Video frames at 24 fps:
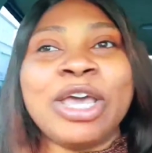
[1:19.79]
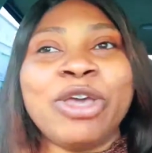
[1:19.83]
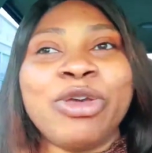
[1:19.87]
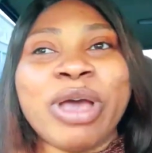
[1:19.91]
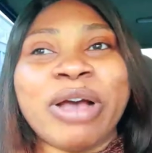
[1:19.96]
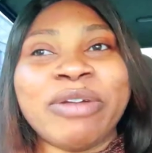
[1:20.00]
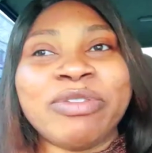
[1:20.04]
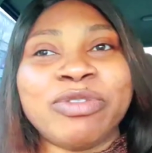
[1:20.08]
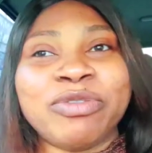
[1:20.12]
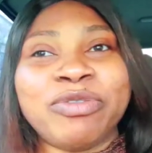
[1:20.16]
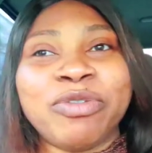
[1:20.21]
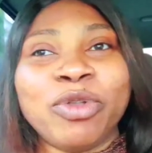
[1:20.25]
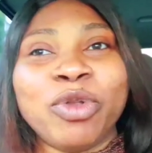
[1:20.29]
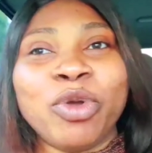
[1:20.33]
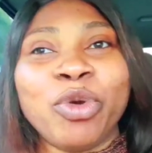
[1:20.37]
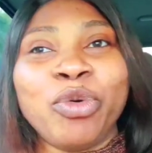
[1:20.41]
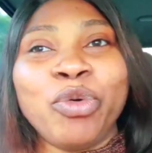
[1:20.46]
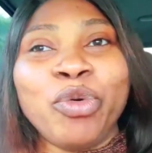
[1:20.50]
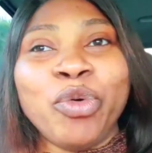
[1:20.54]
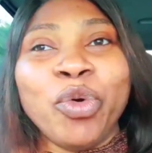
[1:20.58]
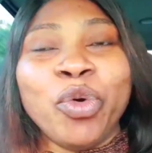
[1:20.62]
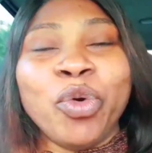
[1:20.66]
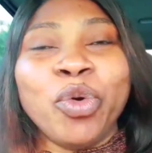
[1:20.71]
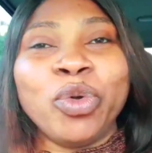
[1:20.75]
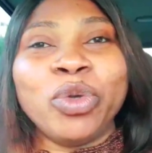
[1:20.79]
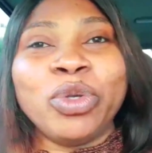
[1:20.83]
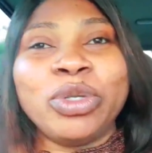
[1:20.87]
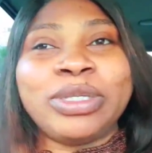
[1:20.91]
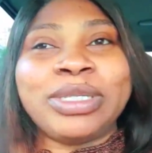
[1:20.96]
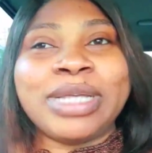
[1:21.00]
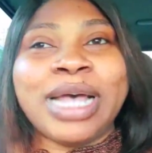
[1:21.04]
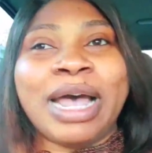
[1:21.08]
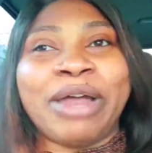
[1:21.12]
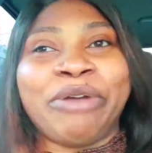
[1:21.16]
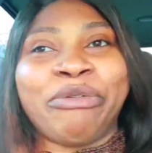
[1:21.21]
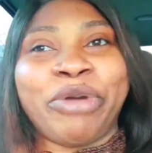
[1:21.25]
You have to follow
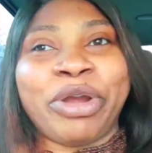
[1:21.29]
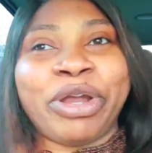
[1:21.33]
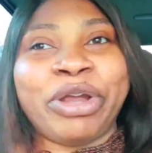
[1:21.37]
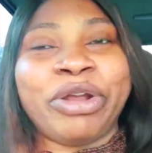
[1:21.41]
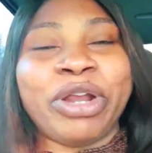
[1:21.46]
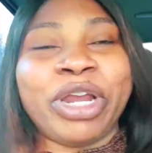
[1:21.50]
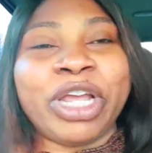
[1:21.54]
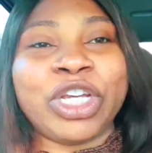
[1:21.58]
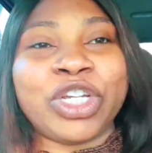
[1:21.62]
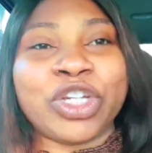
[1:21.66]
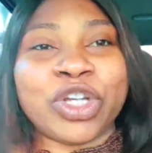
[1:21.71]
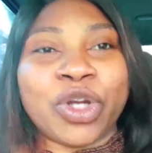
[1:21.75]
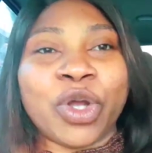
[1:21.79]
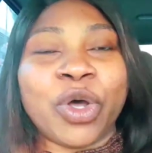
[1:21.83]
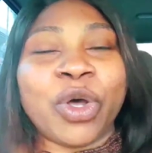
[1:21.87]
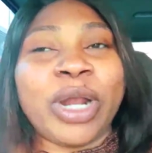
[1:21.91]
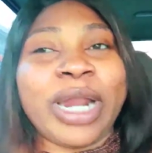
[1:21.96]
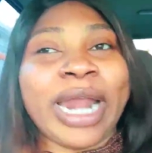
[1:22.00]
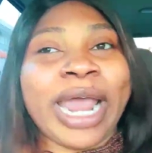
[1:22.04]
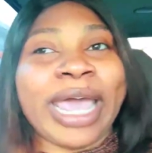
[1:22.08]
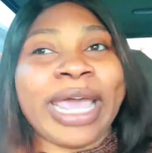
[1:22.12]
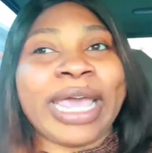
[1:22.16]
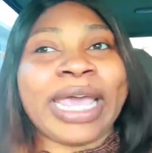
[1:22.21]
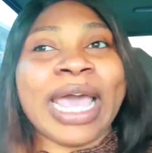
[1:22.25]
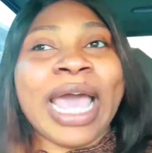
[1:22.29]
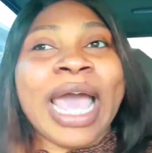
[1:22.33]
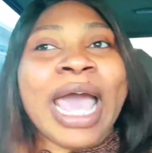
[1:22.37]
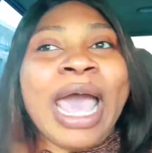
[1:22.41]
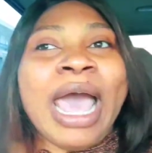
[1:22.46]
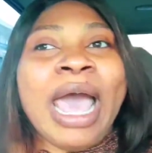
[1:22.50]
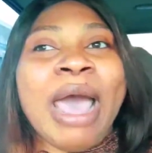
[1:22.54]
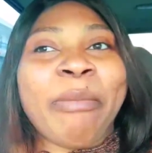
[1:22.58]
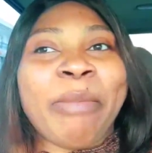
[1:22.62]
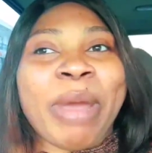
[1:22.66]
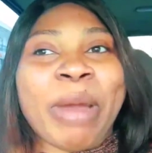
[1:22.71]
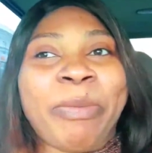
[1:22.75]
rules and regulation, unlike
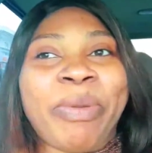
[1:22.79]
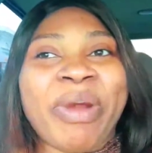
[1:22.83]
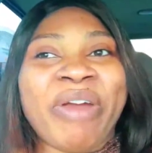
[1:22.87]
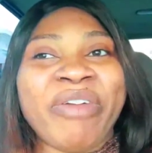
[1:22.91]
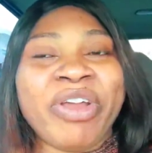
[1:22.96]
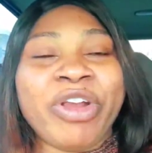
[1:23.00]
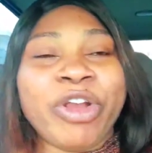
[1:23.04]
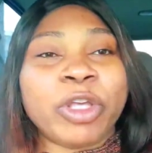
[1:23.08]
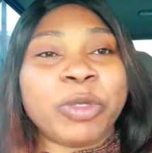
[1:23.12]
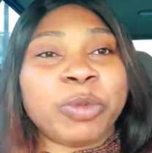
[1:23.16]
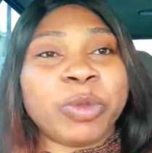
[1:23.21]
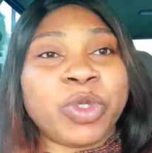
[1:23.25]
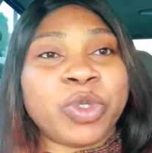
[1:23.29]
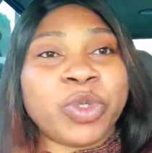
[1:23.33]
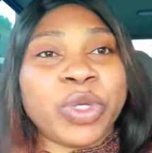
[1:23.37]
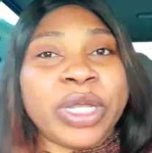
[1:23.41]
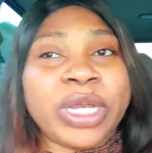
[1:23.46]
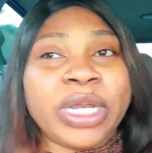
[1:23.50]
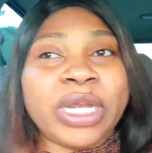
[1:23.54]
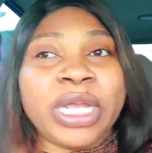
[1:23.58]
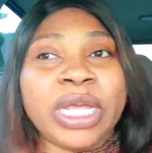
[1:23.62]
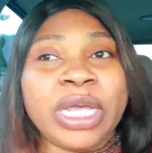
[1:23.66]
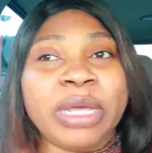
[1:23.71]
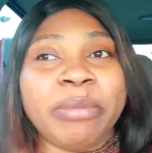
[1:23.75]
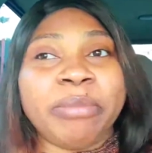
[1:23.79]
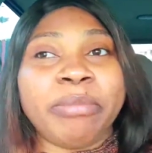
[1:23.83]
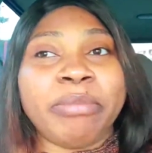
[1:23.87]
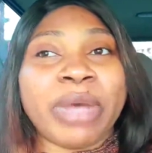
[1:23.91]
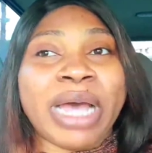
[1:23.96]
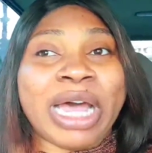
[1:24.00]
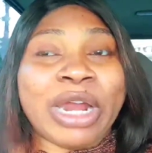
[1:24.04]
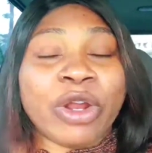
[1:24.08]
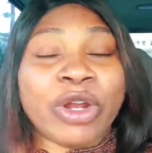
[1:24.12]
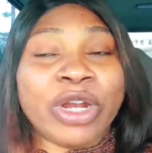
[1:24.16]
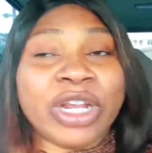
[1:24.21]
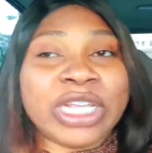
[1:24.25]
my private hospital in
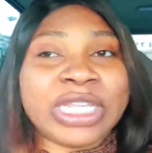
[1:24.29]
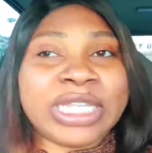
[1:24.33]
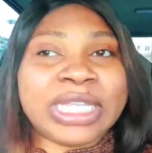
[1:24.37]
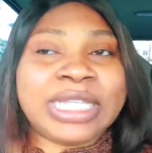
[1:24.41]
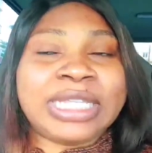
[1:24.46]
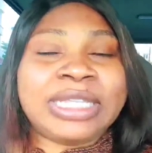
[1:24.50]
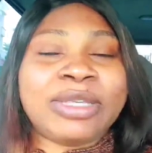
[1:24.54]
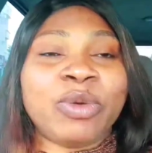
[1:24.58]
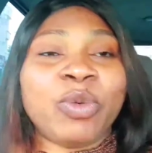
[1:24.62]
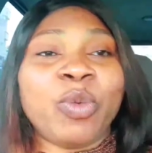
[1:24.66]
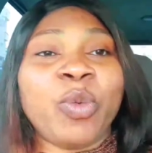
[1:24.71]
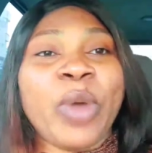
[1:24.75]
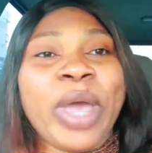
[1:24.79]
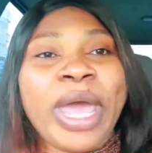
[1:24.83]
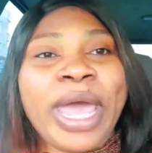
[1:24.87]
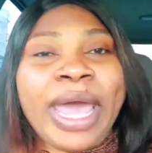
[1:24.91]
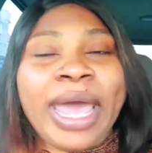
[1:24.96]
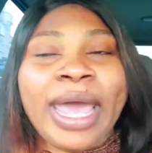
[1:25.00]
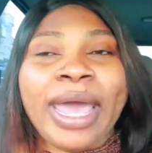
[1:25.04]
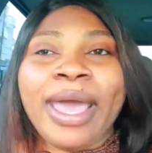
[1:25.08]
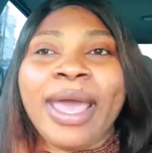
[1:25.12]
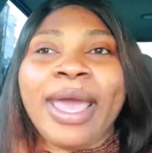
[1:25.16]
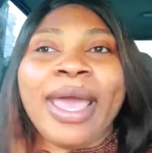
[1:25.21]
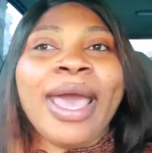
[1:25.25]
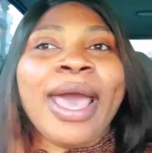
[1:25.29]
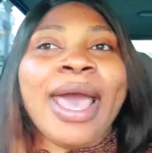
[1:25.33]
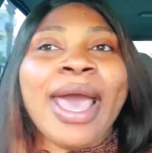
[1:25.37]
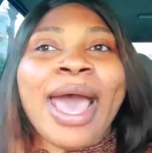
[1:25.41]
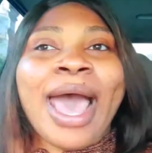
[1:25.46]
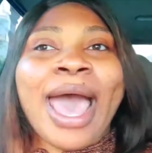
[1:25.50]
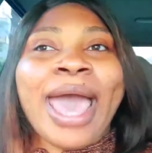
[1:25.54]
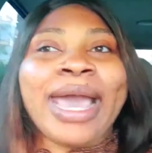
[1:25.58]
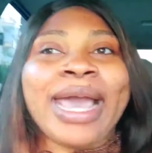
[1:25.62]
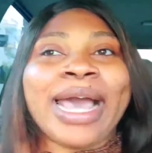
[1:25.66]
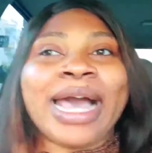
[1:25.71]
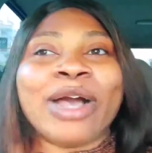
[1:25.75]
another city where
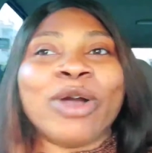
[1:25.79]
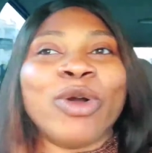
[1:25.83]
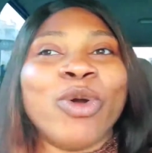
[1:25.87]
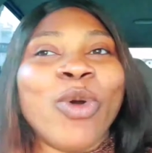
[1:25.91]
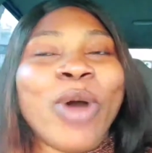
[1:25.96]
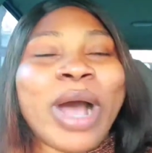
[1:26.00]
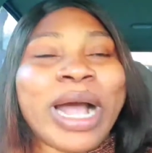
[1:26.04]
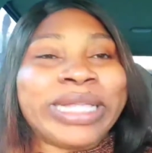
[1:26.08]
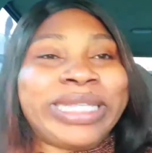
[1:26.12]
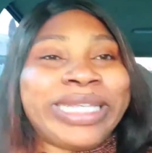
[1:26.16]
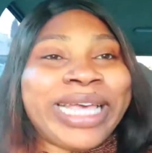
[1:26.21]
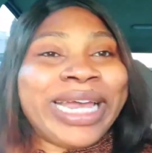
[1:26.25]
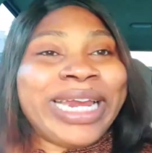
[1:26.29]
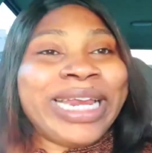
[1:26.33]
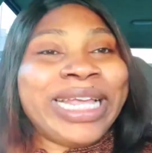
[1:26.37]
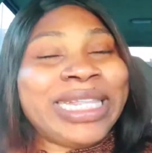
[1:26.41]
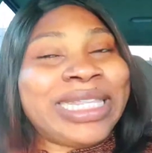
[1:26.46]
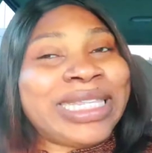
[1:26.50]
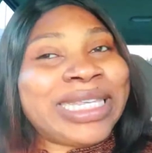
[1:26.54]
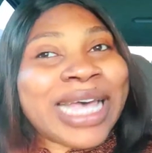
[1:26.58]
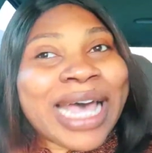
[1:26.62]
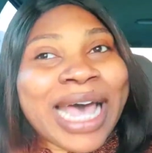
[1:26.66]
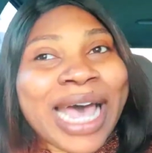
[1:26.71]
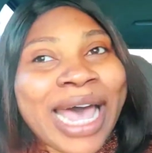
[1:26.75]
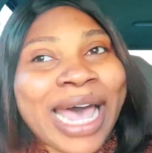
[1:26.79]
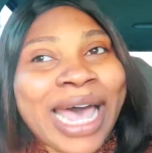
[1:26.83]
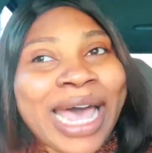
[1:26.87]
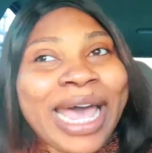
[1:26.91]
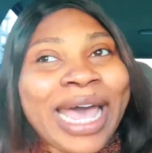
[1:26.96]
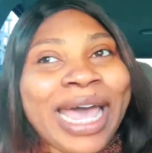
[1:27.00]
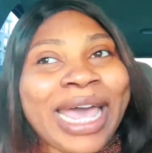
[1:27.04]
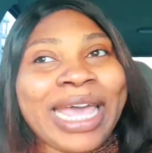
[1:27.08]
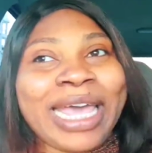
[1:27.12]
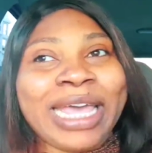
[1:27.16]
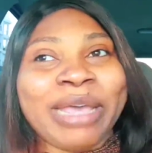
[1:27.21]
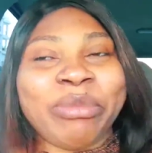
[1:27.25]
I can go at any
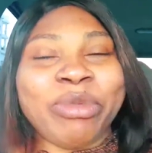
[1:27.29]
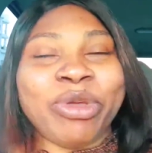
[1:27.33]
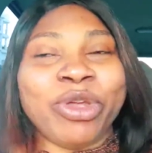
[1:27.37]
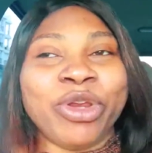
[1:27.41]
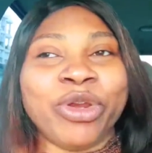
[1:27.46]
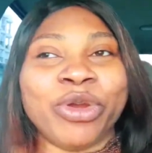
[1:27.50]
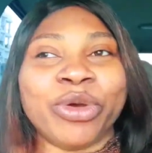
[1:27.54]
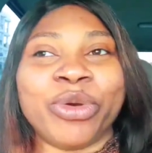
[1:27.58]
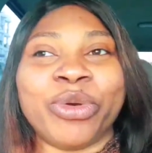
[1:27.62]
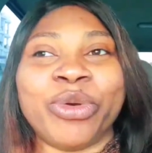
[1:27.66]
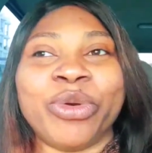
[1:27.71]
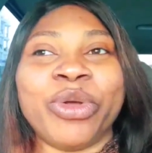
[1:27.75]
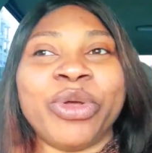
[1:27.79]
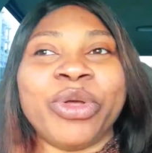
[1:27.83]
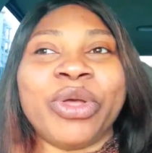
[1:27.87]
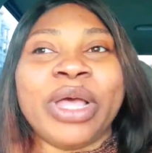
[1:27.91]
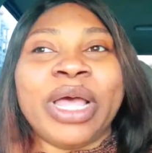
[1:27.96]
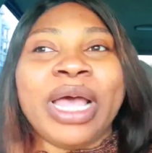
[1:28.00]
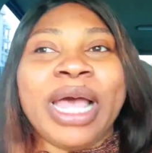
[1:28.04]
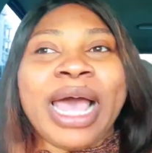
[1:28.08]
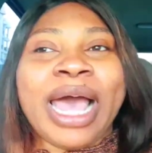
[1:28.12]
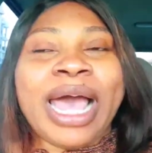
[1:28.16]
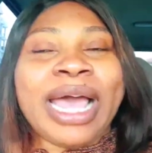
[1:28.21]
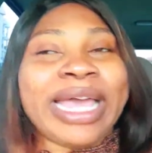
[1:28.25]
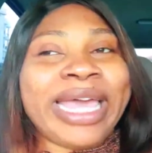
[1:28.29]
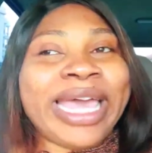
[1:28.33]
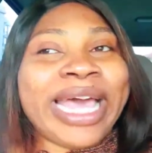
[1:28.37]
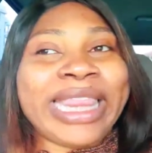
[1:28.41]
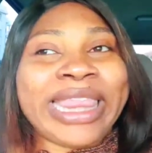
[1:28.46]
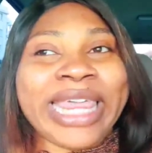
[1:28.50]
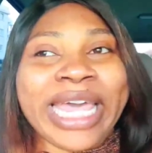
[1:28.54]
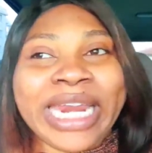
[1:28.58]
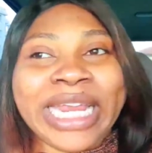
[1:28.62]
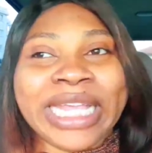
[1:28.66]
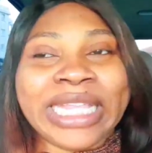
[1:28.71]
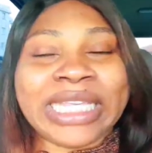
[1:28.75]
time, you know, and
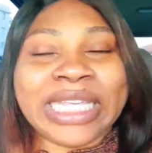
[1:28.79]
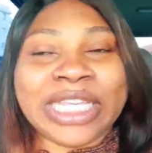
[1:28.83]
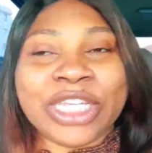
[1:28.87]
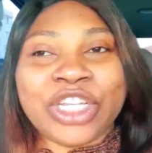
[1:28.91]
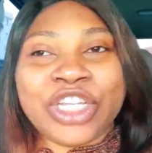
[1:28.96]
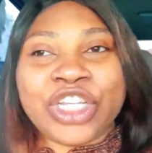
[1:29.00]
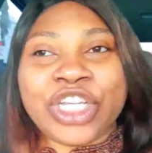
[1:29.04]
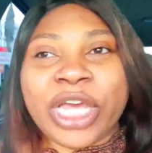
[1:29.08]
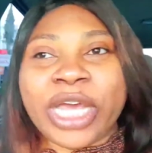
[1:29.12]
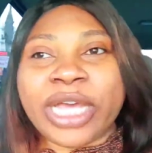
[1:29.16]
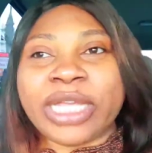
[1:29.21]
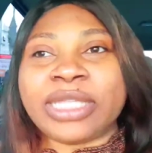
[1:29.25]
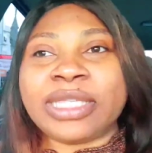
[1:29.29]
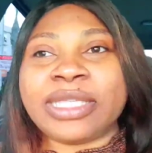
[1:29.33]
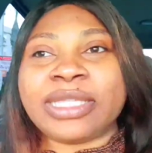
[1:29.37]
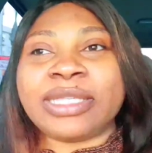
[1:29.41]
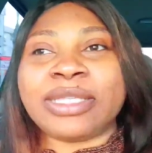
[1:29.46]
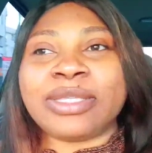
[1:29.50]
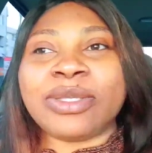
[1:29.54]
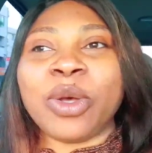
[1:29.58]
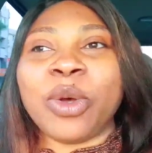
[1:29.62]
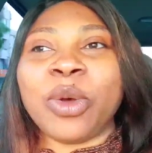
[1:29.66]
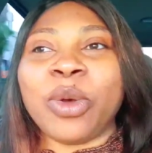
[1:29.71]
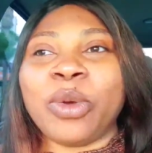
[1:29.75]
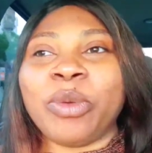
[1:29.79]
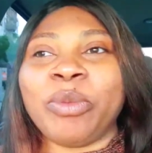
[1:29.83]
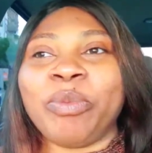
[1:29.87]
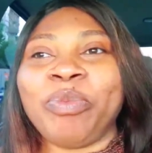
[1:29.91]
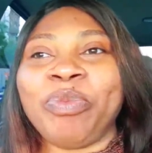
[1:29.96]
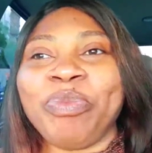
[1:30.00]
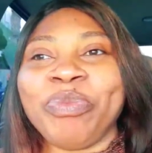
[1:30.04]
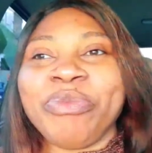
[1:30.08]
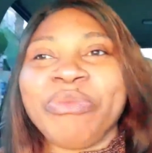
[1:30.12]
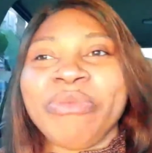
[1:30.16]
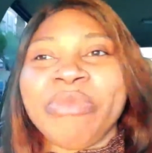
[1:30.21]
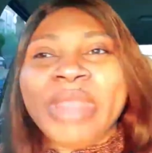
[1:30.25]
get anything checked. So
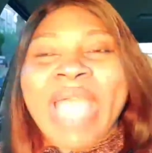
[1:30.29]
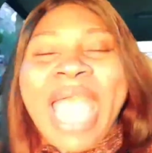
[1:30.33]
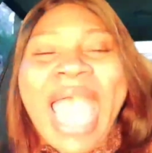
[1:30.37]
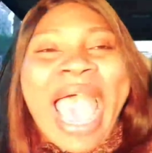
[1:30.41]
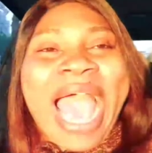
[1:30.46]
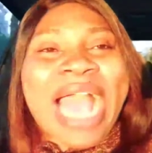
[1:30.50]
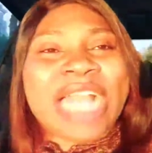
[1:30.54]
I